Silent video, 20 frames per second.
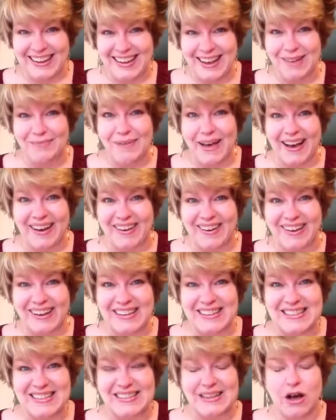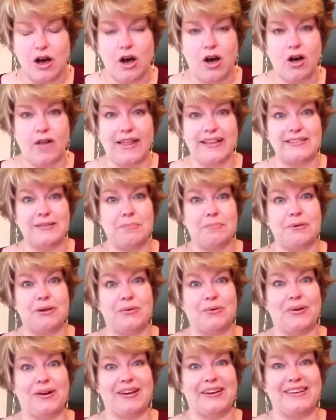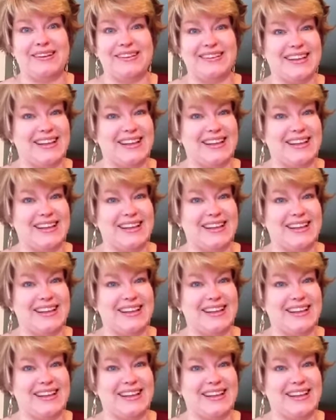about us. Oh, that's a big one.